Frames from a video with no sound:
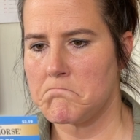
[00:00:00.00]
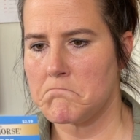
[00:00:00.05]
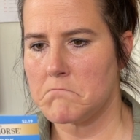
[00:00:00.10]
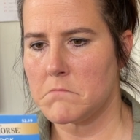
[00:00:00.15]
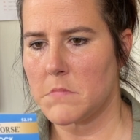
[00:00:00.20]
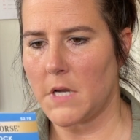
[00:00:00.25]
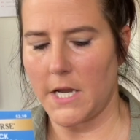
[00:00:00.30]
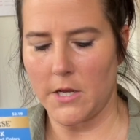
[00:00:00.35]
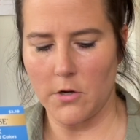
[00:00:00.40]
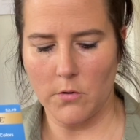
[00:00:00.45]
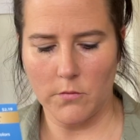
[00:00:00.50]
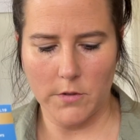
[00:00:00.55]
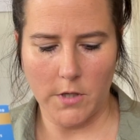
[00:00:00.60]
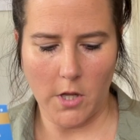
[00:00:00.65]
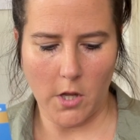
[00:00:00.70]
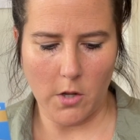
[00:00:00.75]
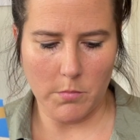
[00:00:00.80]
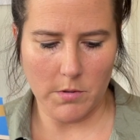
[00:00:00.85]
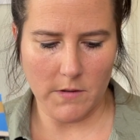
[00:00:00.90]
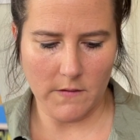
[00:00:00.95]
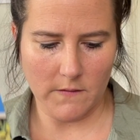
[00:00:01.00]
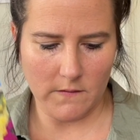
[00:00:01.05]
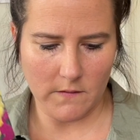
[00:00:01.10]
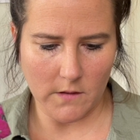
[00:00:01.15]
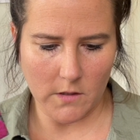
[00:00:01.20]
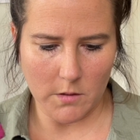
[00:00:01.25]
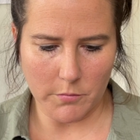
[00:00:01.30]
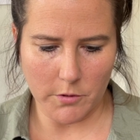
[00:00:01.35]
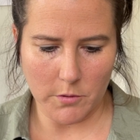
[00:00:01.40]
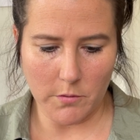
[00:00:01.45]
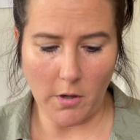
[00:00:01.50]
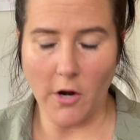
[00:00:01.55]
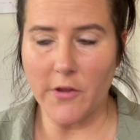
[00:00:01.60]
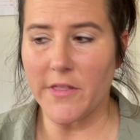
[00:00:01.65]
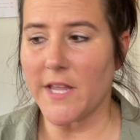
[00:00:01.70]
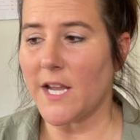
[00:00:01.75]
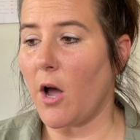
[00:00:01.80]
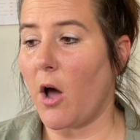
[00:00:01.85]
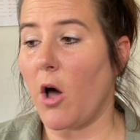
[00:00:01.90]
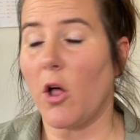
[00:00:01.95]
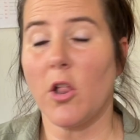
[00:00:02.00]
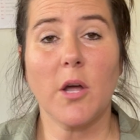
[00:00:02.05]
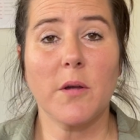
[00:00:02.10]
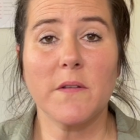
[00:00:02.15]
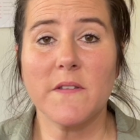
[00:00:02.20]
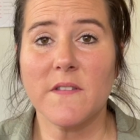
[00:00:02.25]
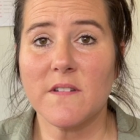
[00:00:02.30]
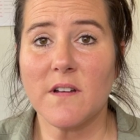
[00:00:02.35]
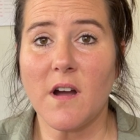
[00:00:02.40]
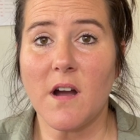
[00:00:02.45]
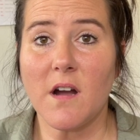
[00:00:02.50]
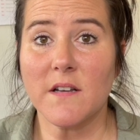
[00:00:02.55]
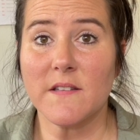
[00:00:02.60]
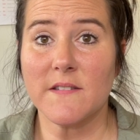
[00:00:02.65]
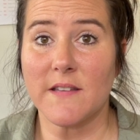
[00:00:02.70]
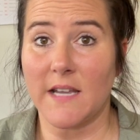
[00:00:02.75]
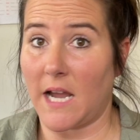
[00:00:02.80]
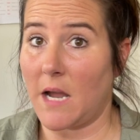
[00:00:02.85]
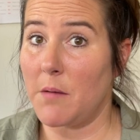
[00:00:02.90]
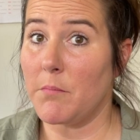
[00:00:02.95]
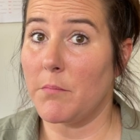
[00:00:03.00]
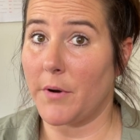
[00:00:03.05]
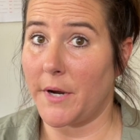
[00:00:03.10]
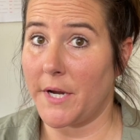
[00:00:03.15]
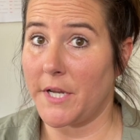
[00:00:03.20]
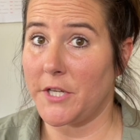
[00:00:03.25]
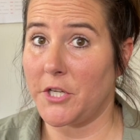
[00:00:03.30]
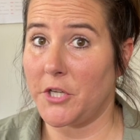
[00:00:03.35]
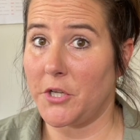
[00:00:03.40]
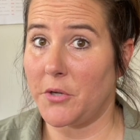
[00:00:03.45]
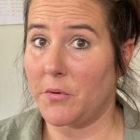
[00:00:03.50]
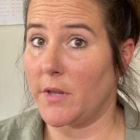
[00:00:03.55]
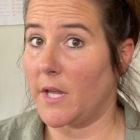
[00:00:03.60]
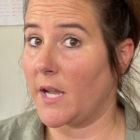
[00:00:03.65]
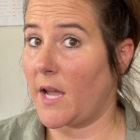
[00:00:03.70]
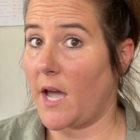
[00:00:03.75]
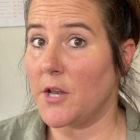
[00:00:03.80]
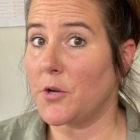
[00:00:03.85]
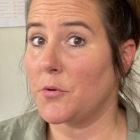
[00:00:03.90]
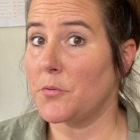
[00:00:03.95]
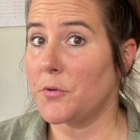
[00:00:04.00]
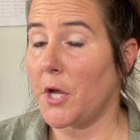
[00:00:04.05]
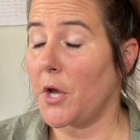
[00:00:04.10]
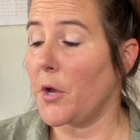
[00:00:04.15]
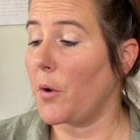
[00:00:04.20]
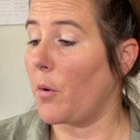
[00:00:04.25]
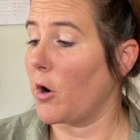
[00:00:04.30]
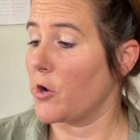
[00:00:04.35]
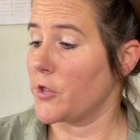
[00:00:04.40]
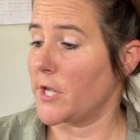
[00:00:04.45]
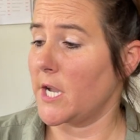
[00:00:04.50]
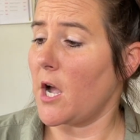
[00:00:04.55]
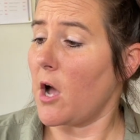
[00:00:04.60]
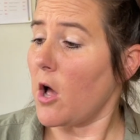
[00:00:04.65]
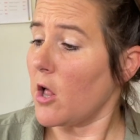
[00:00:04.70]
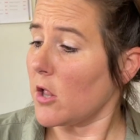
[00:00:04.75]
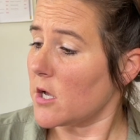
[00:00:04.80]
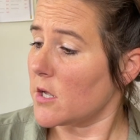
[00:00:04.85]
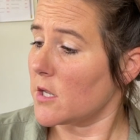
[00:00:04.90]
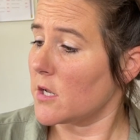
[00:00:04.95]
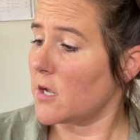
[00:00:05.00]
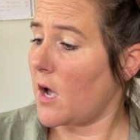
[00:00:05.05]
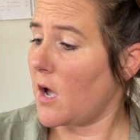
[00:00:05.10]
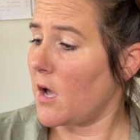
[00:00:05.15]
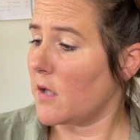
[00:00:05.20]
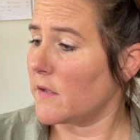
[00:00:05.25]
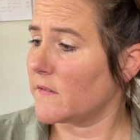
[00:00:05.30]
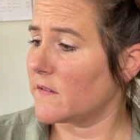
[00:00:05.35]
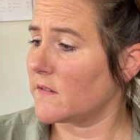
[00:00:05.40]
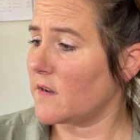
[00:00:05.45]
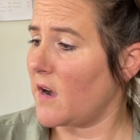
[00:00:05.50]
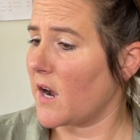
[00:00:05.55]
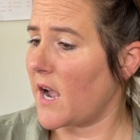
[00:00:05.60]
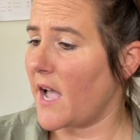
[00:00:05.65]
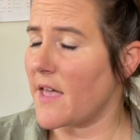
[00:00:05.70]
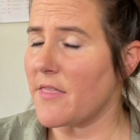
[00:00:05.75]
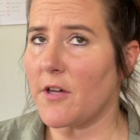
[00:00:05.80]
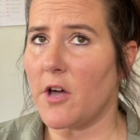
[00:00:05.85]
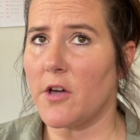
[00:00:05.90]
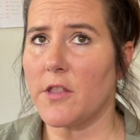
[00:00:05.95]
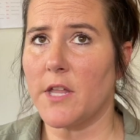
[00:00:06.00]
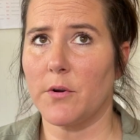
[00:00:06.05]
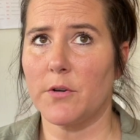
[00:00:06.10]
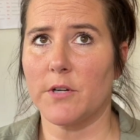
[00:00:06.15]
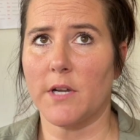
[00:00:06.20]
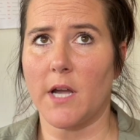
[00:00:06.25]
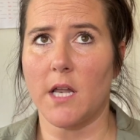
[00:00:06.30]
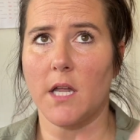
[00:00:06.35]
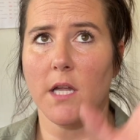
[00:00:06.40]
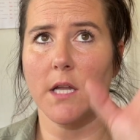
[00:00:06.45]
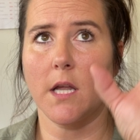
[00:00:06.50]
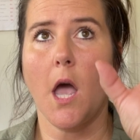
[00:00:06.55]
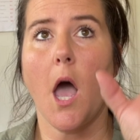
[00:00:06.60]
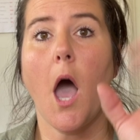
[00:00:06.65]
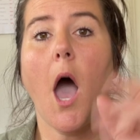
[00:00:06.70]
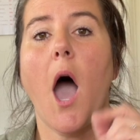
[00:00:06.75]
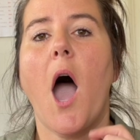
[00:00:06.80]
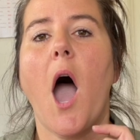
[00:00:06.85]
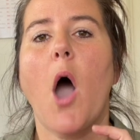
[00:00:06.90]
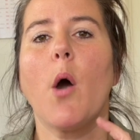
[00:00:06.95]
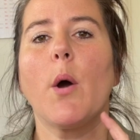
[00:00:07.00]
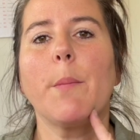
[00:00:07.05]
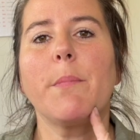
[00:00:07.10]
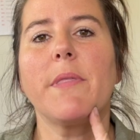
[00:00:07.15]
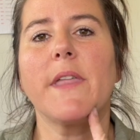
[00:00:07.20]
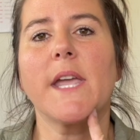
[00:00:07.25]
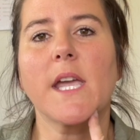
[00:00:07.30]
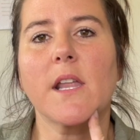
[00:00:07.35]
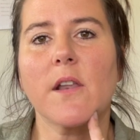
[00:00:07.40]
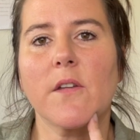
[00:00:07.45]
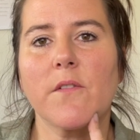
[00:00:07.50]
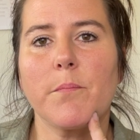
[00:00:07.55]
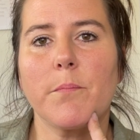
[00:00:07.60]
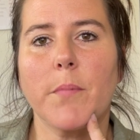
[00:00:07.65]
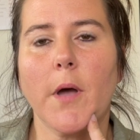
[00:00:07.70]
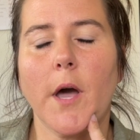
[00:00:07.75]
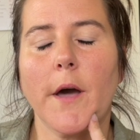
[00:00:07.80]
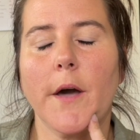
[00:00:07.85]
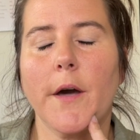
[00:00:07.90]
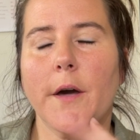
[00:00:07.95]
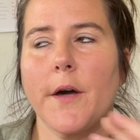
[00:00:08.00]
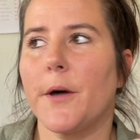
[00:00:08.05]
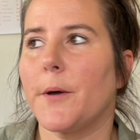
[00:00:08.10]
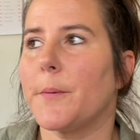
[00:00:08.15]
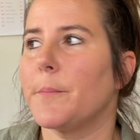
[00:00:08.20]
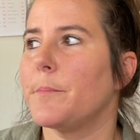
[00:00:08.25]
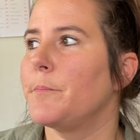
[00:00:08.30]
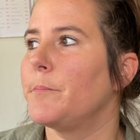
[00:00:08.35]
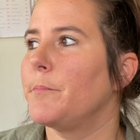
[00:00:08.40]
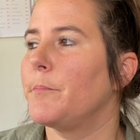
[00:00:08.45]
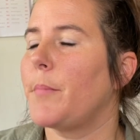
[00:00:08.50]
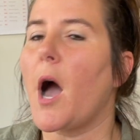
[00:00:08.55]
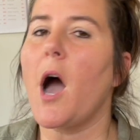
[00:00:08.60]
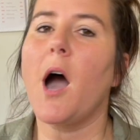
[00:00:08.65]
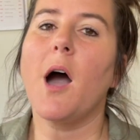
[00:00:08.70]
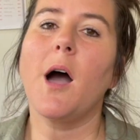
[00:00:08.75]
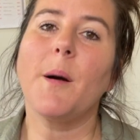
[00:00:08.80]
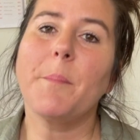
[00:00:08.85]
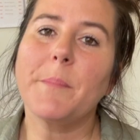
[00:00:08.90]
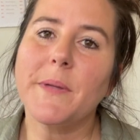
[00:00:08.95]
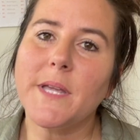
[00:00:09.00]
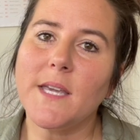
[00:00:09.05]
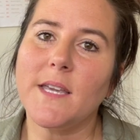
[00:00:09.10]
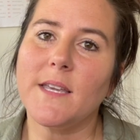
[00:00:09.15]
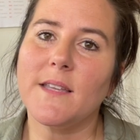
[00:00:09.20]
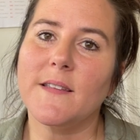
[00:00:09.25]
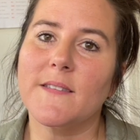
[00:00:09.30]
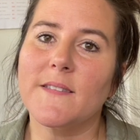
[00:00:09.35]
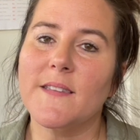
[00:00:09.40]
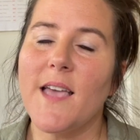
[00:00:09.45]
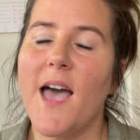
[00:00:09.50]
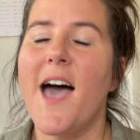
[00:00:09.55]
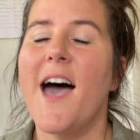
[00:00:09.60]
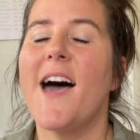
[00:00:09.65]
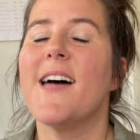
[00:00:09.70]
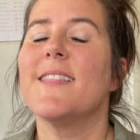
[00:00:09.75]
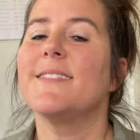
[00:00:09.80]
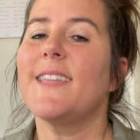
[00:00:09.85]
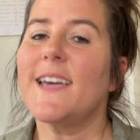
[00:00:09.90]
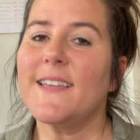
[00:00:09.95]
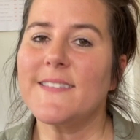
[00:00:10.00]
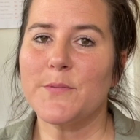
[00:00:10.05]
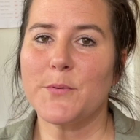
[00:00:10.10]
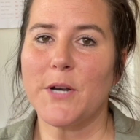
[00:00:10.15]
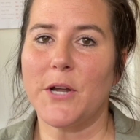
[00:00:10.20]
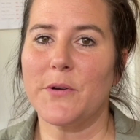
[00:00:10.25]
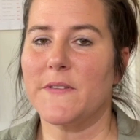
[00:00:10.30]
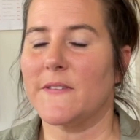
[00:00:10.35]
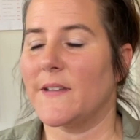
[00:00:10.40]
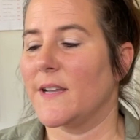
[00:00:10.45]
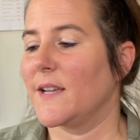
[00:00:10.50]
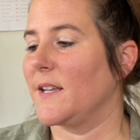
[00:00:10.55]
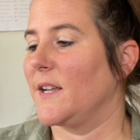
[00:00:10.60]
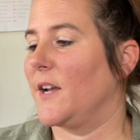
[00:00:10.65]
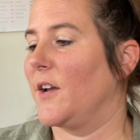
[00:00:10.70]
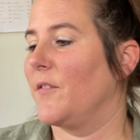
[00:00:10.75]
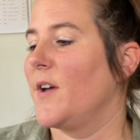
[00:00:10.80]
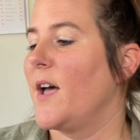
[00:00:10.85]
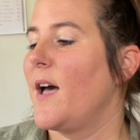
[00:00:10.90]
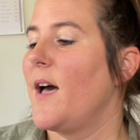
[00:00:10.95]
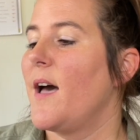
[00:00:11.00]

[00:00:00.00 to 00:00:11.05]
I don't know, but this is on a blue. Are they all on stalks? Like, I'm brand new. Like, I don't know. Are they all on a stalk? I thought they were kind of like, oh, I'm thinking of poppies. That's what I was thinking of.